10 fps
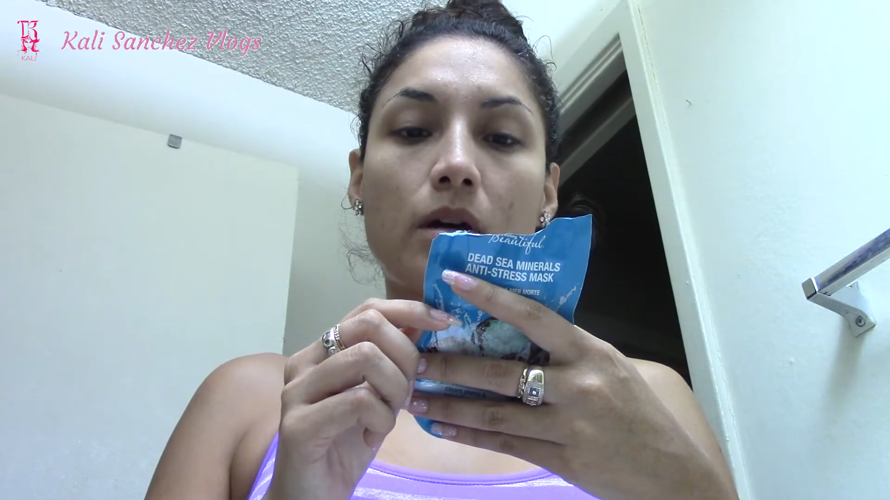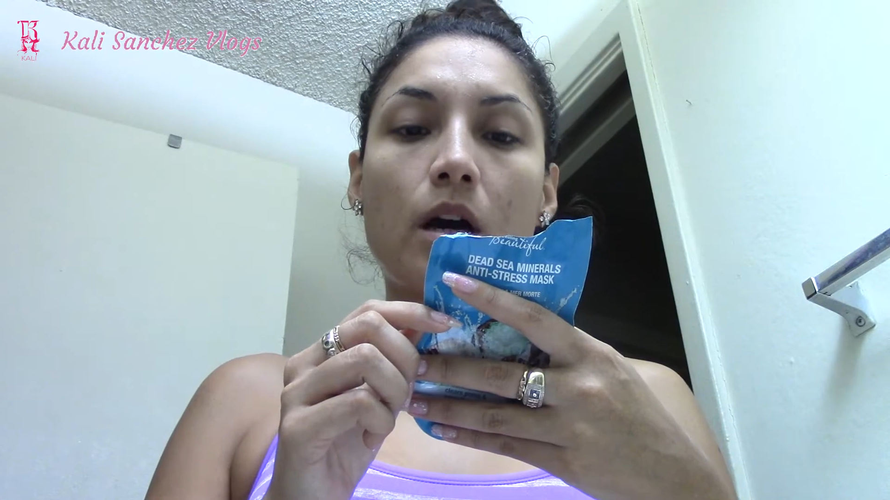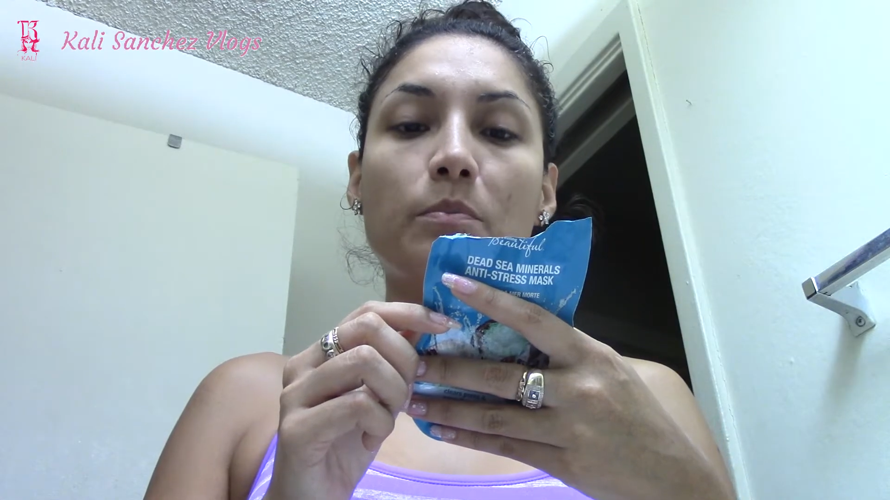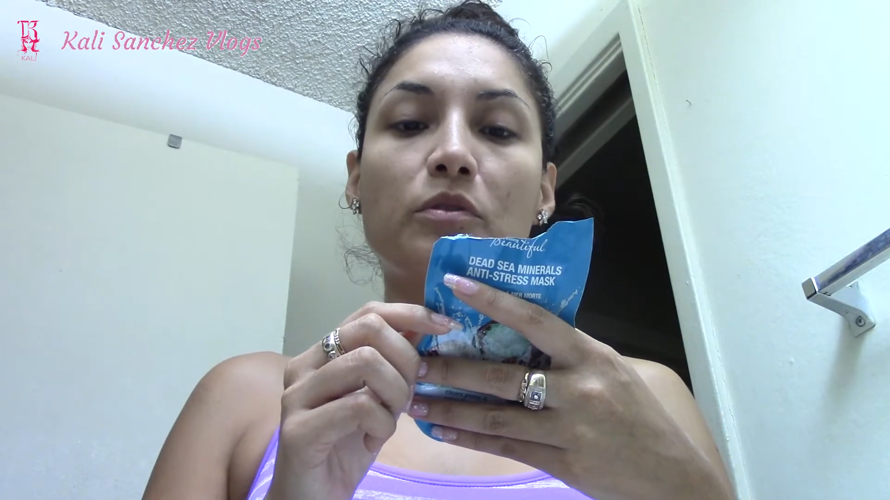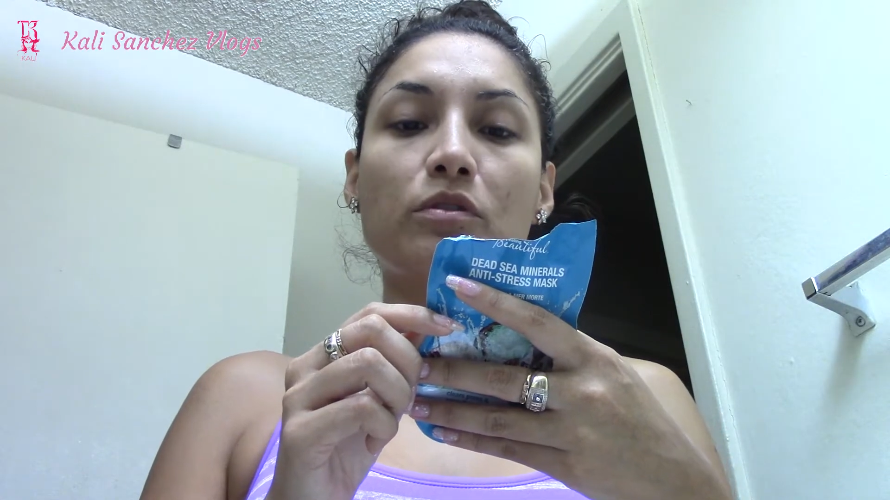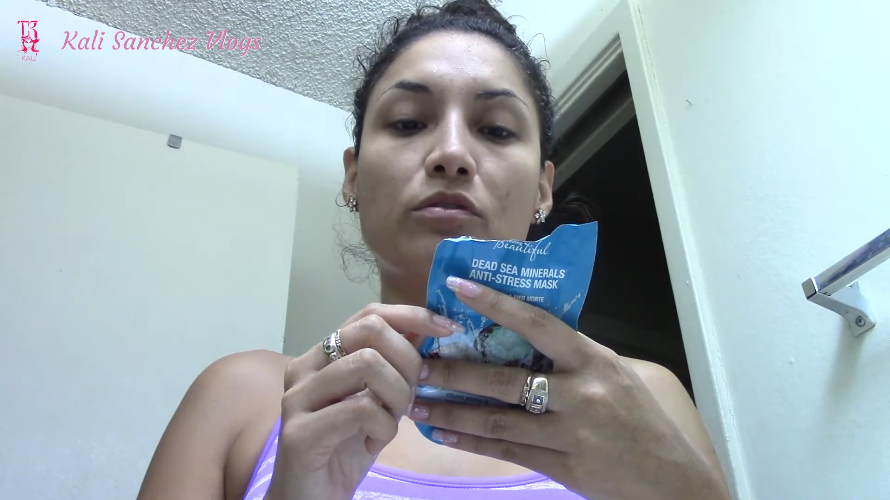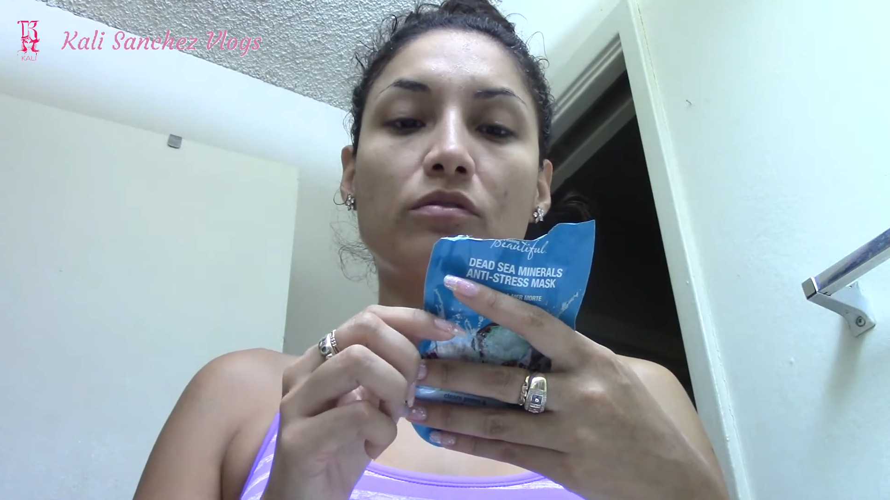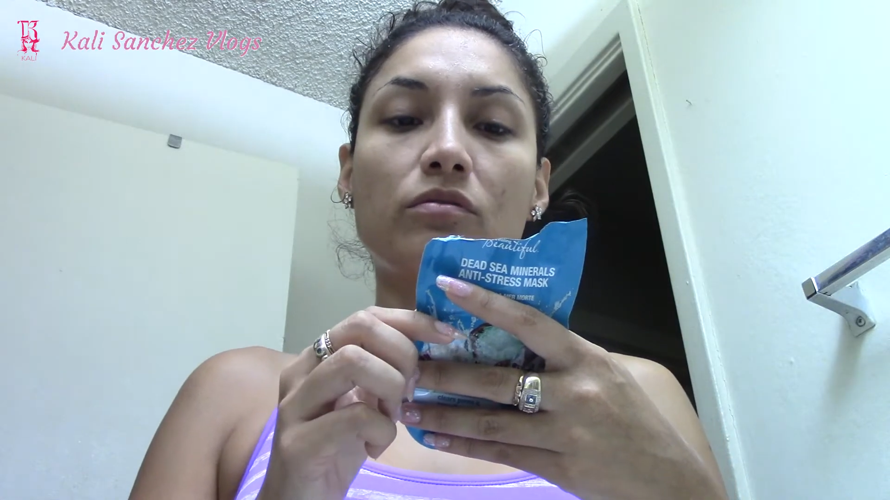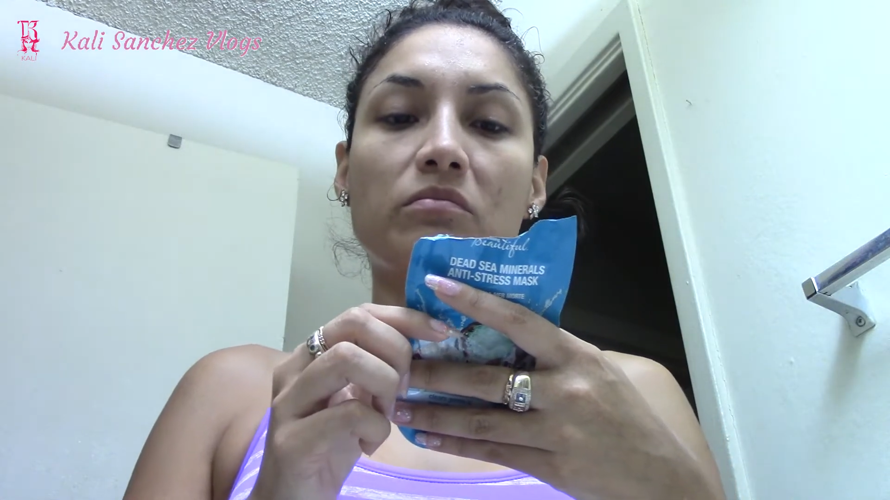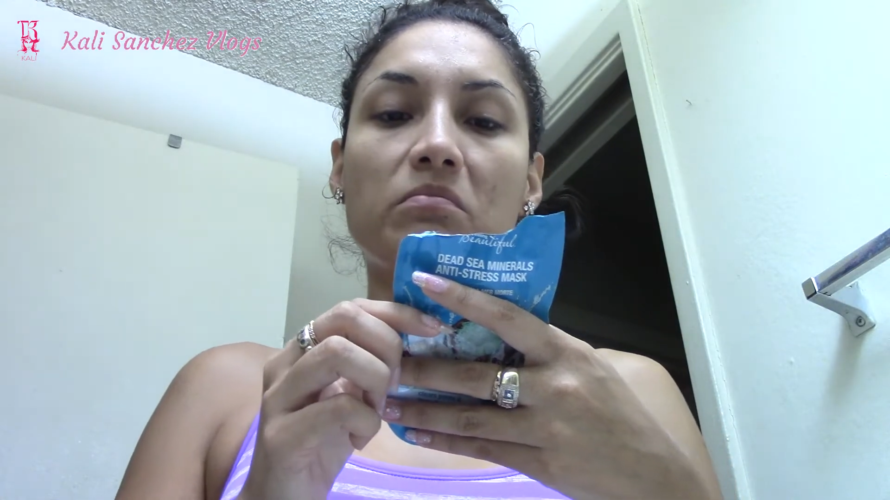up to
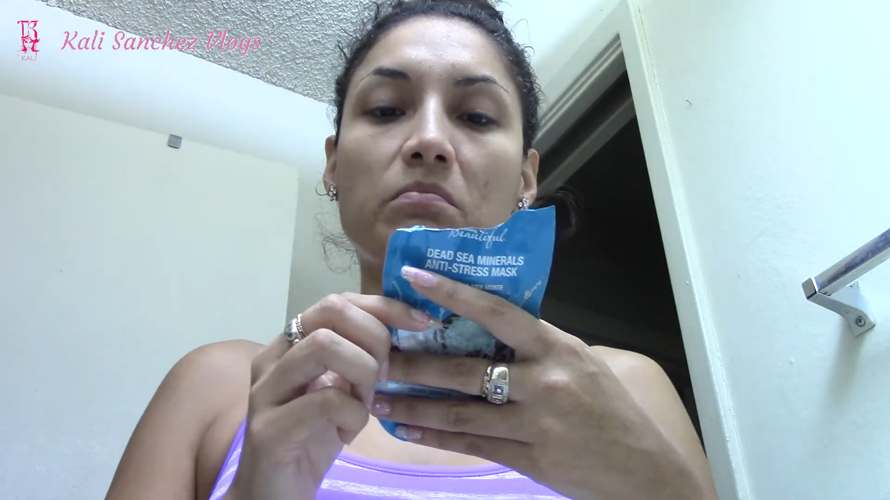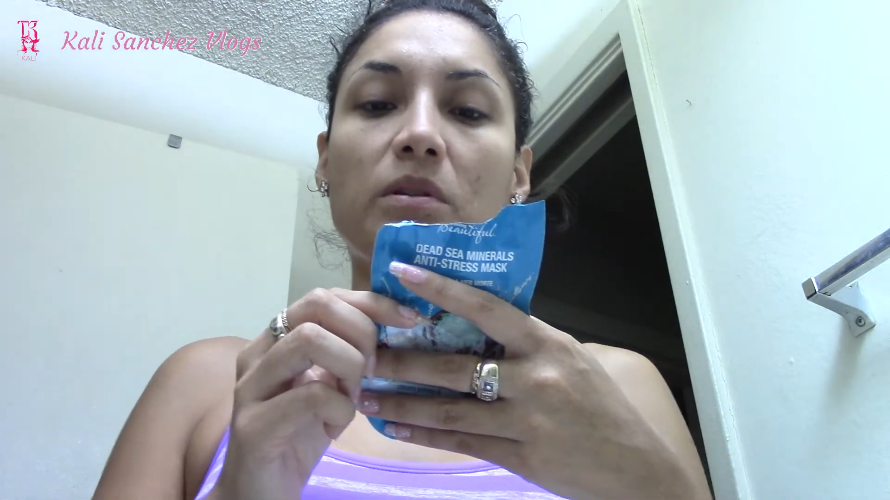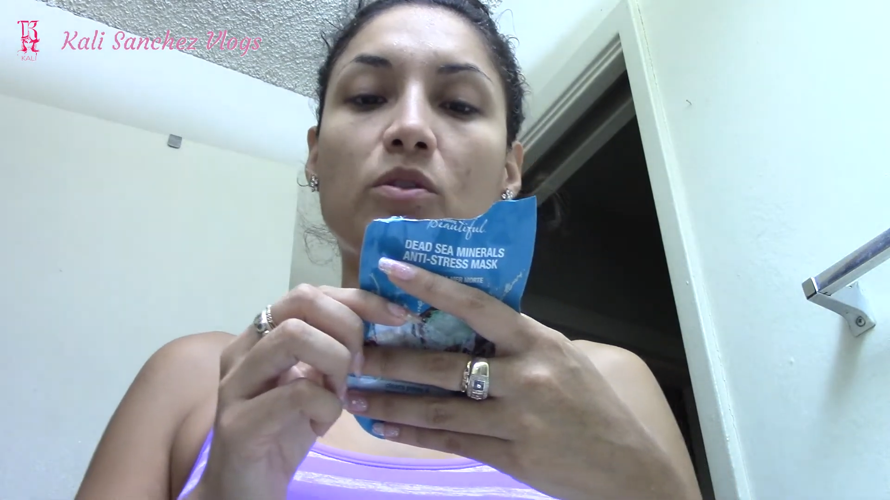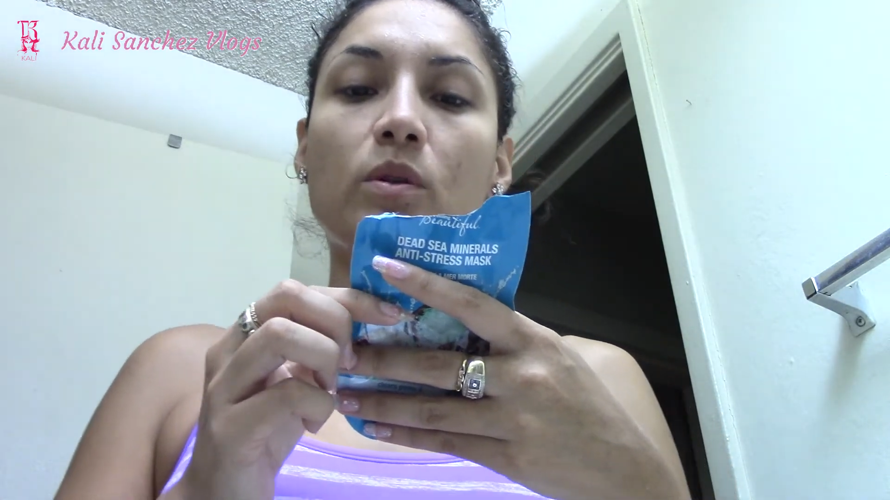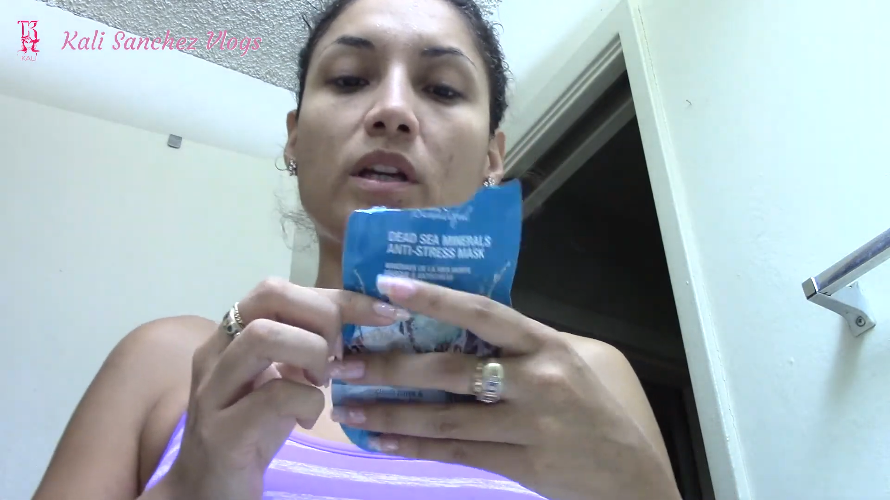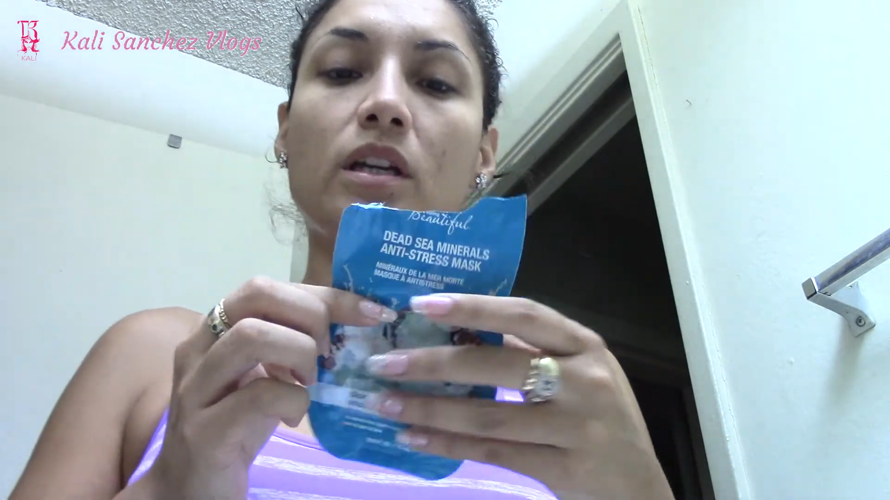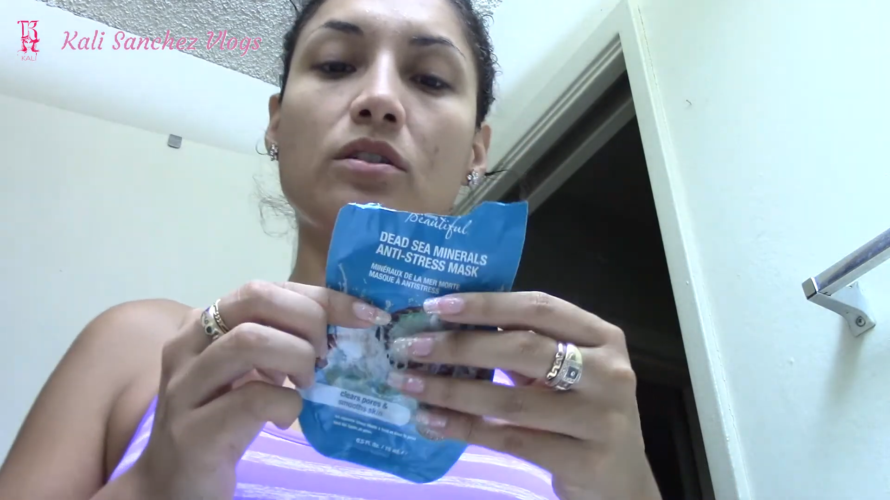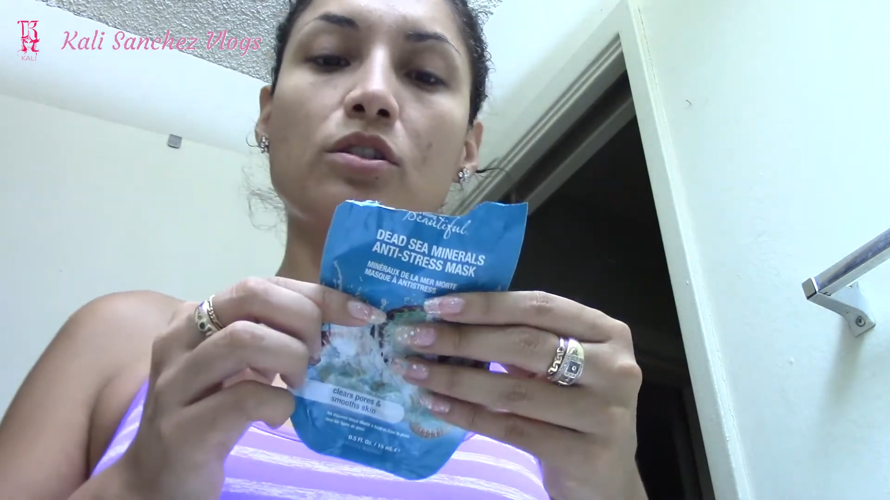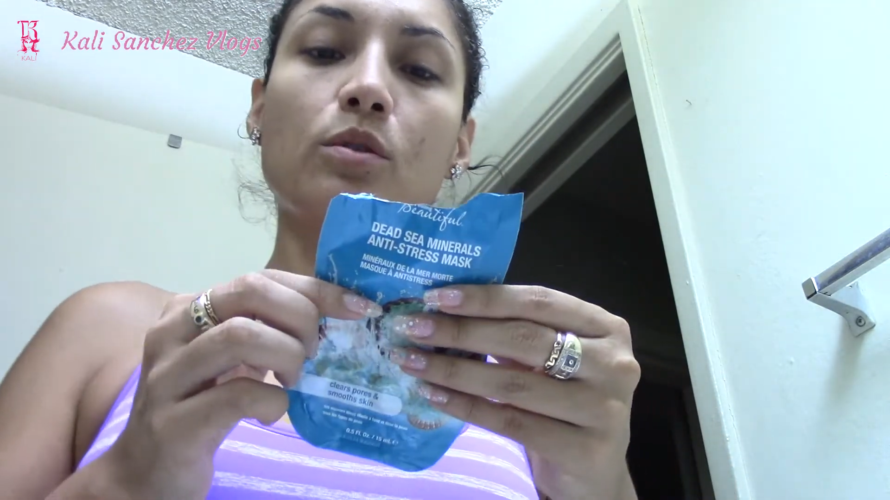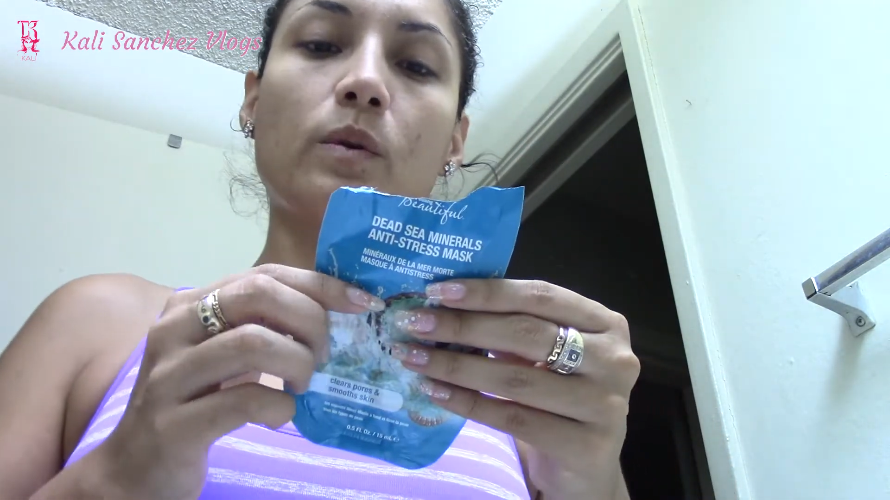
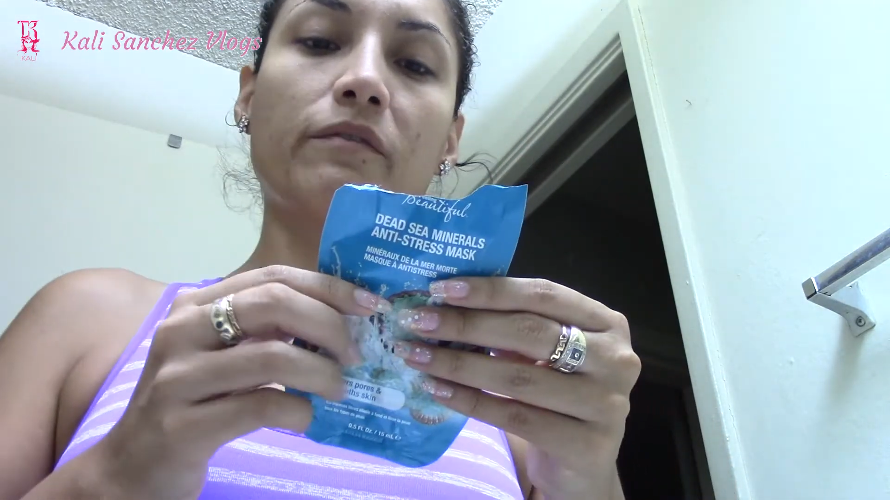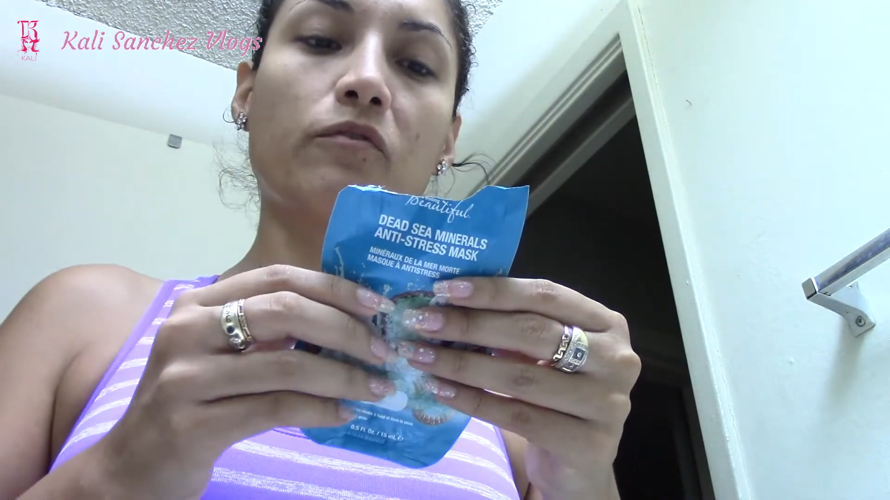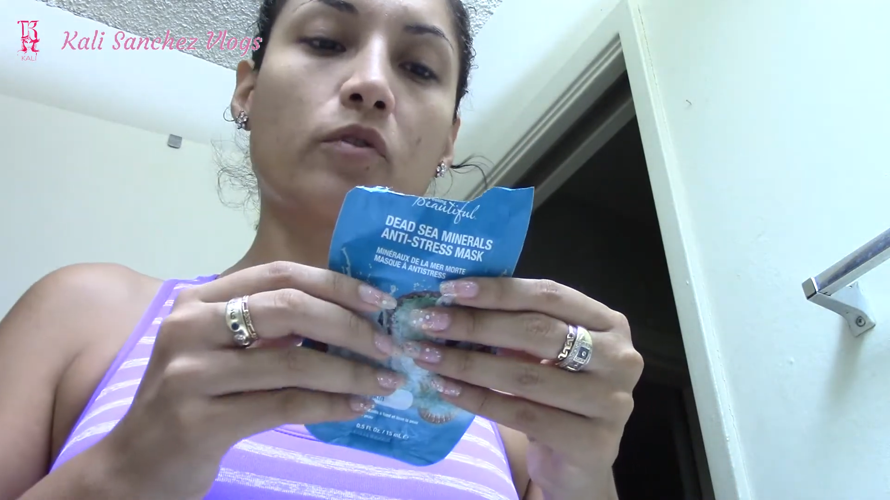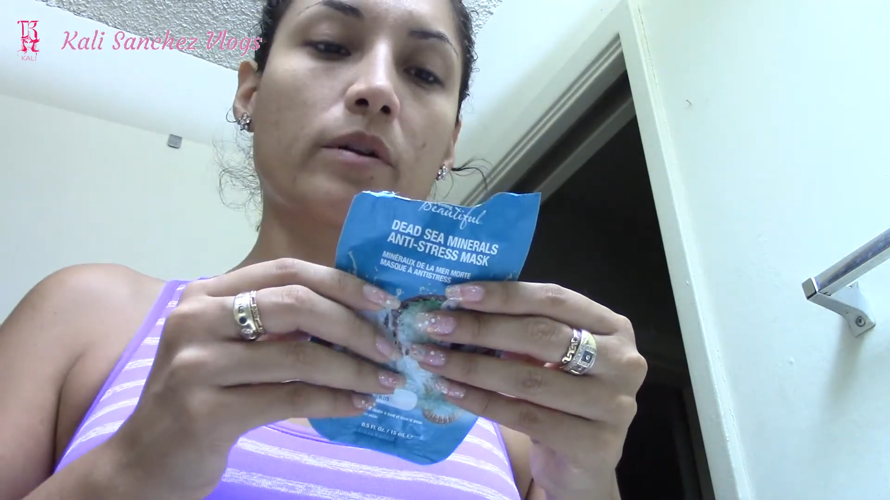between 2 and 4